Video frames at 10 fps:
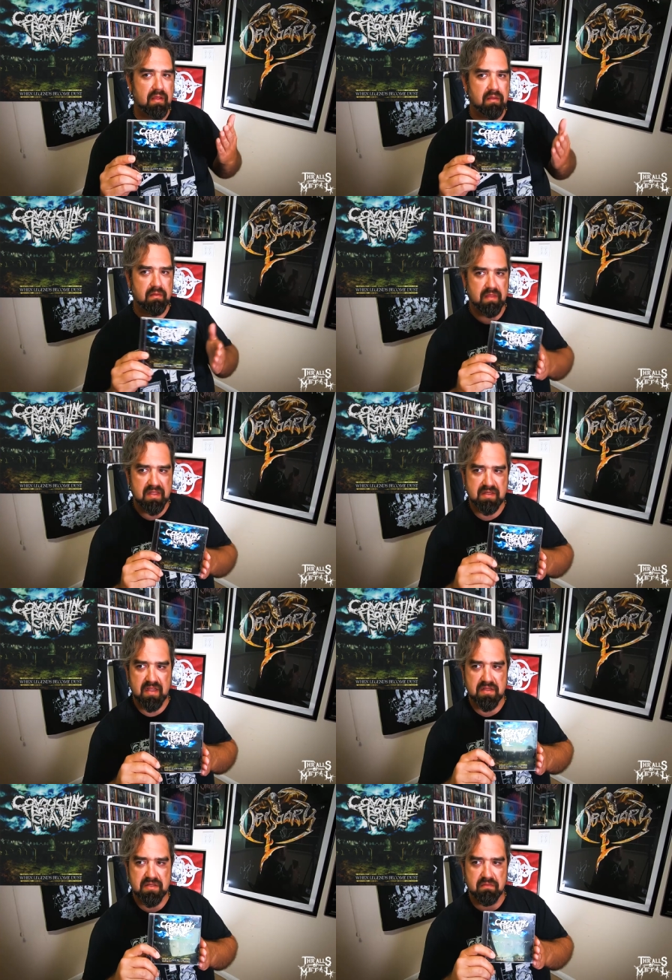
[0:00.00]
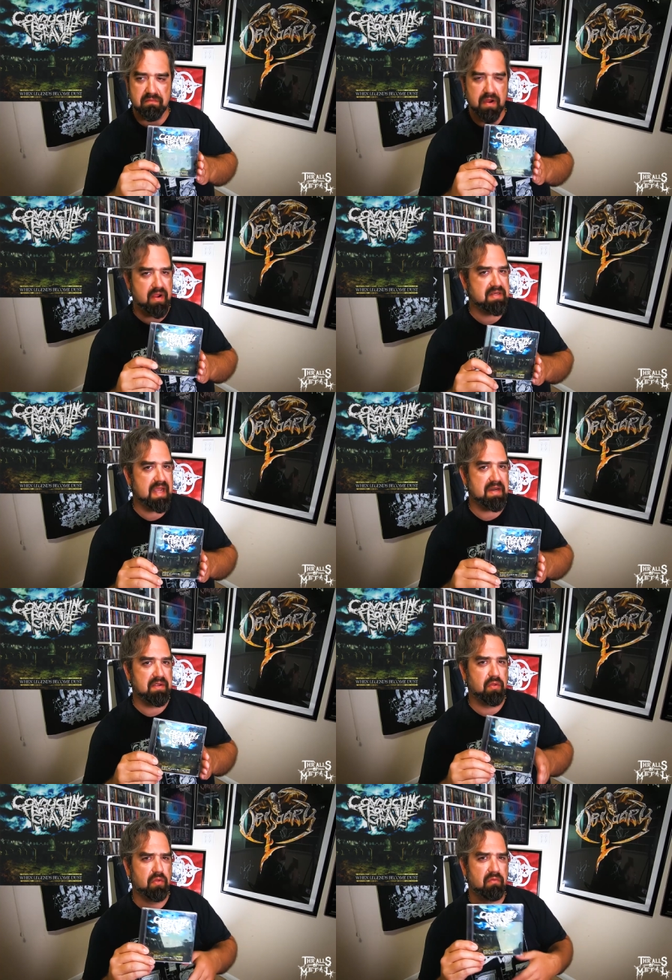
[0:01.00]
This is very
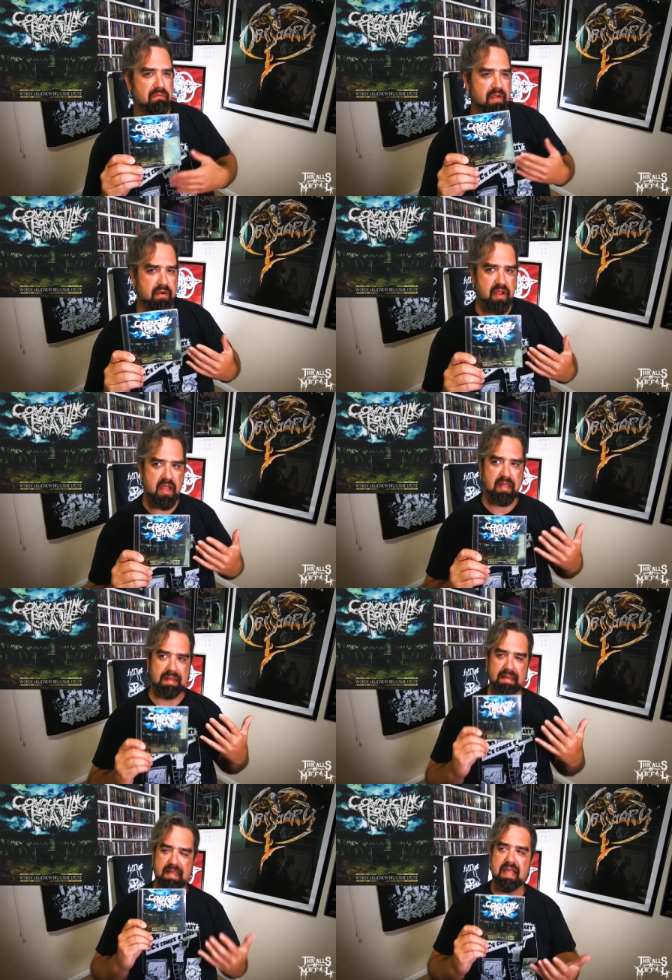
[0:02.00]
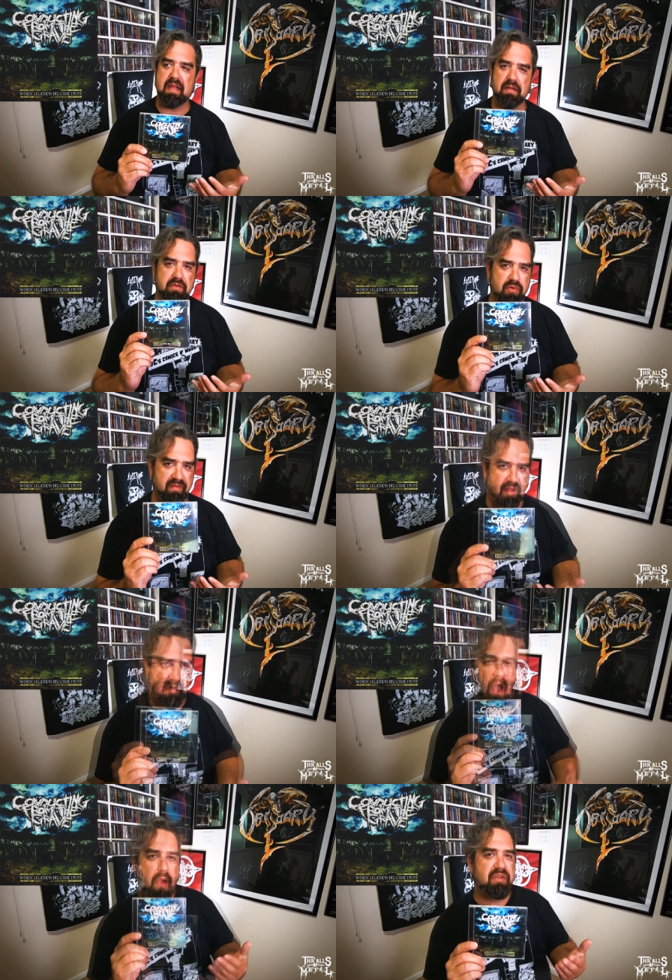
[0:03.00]
technical, very lead
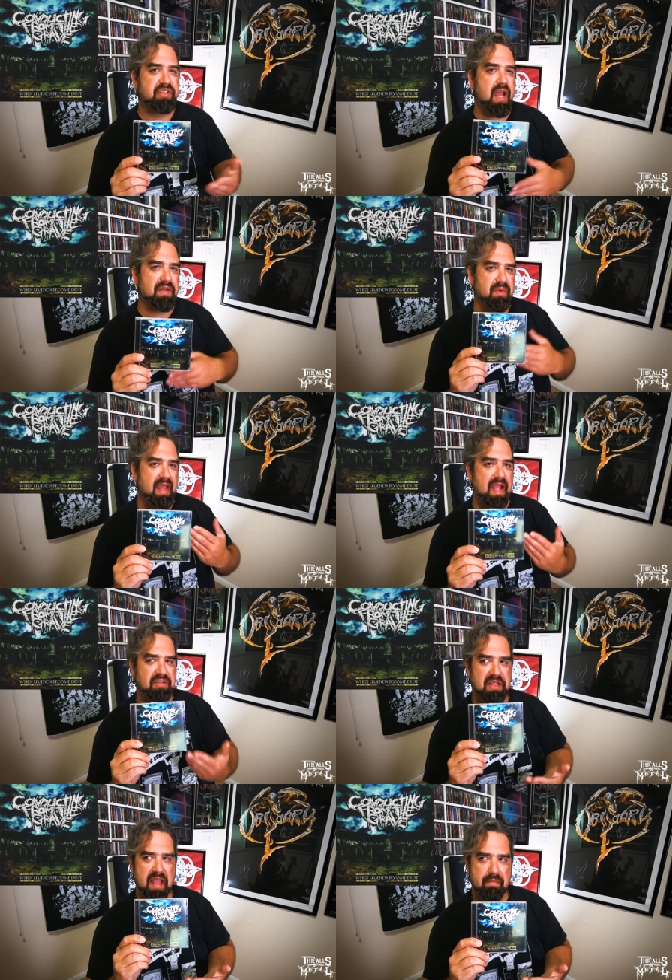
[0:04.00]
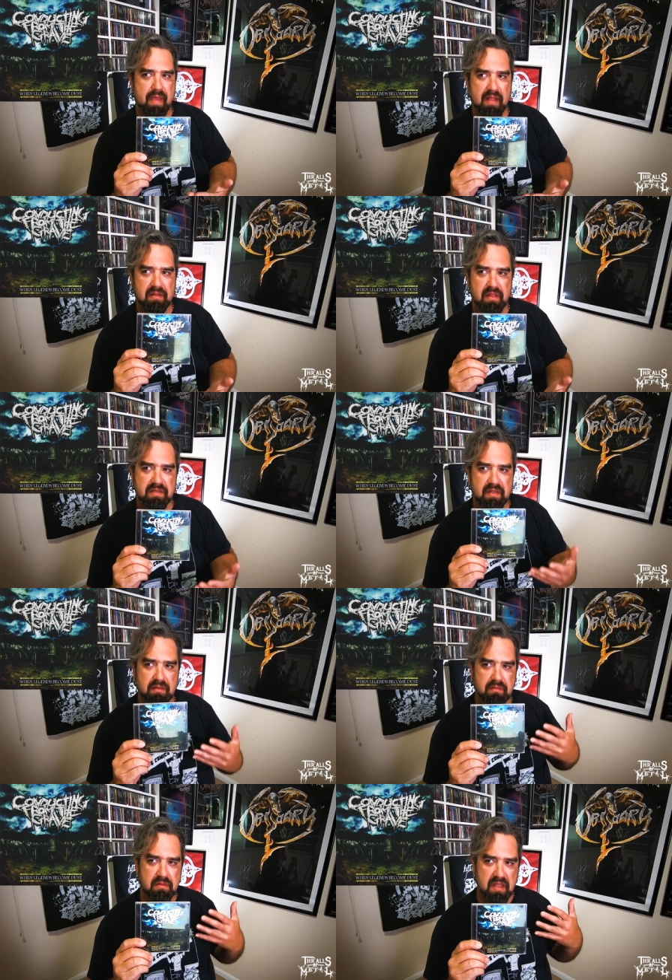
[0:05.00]
driven. I was shocked when I actually came back to this
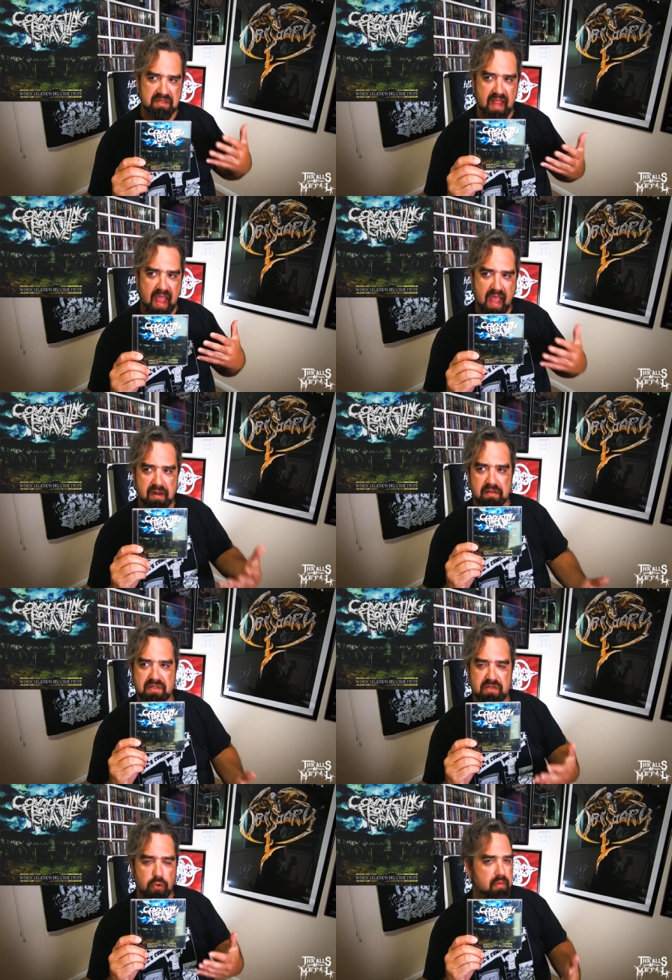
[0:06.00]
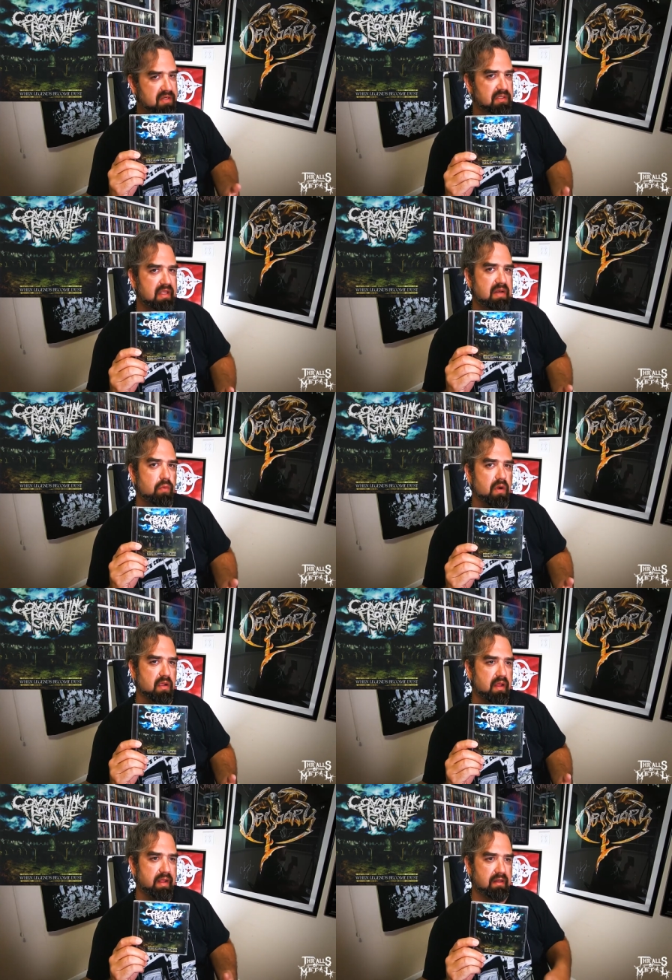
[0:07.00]
that this had so much lead work
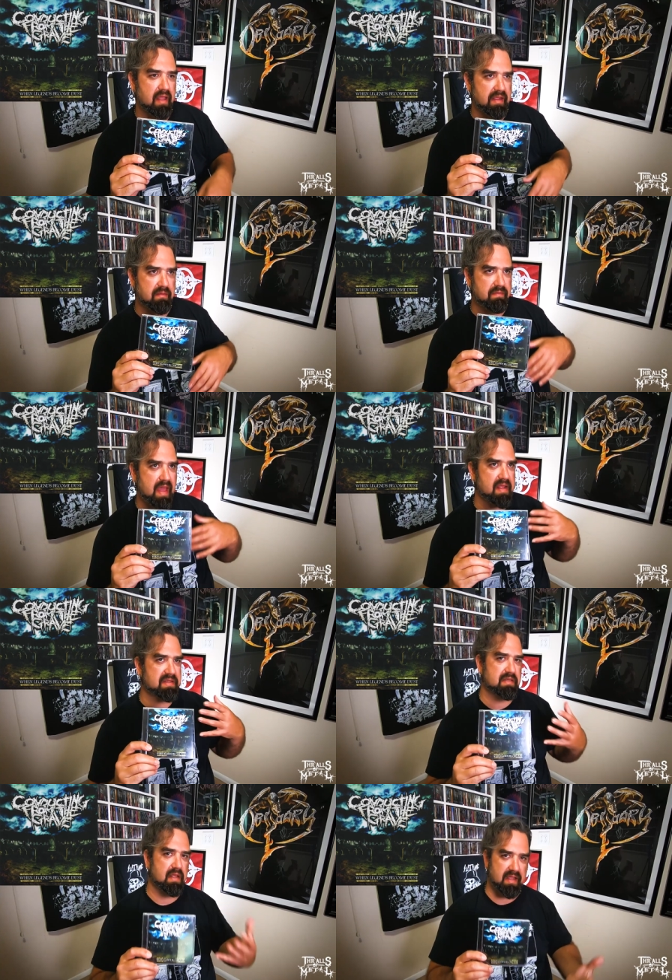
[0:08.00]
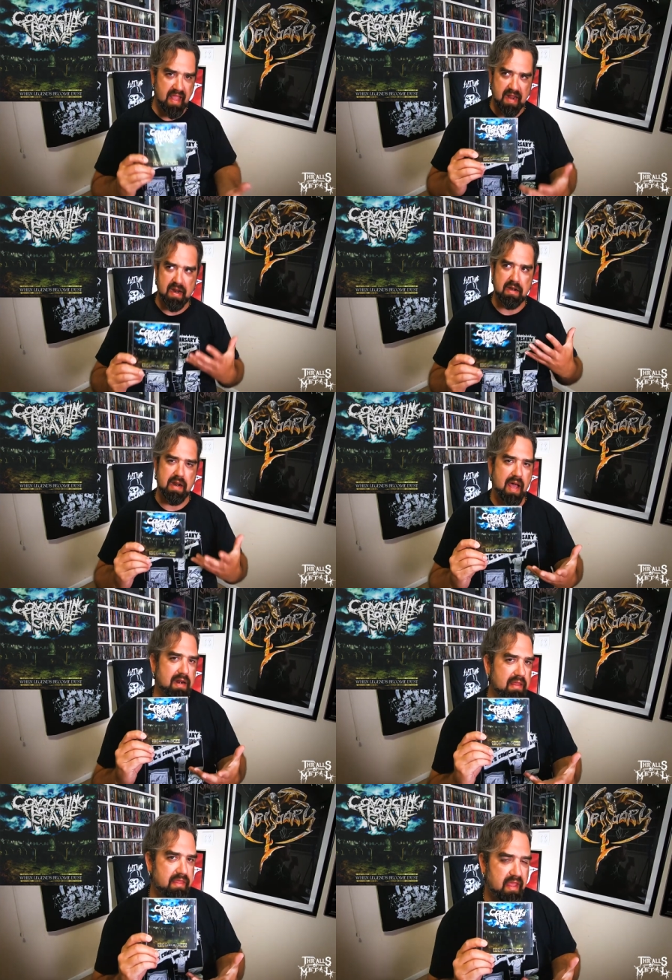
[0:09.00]
on it. Like, that is, again,
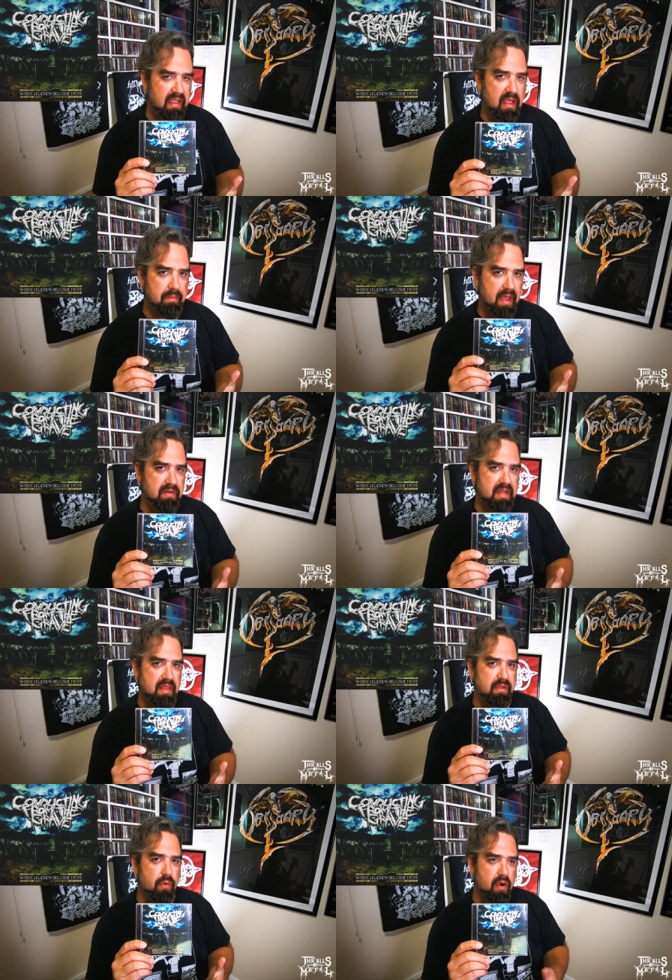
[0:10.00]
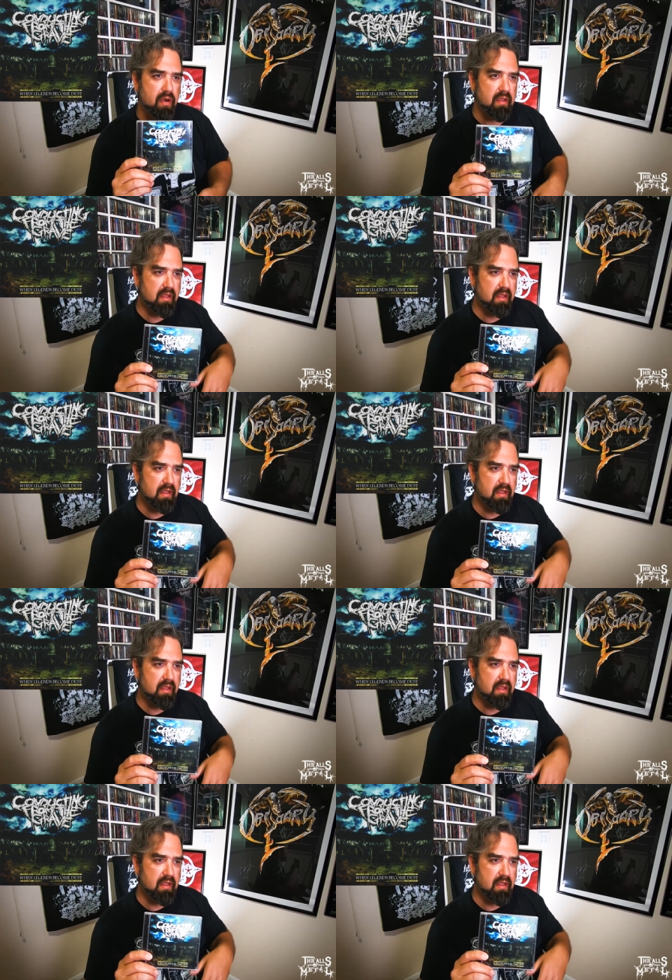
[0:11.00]
not a thing about deathcore,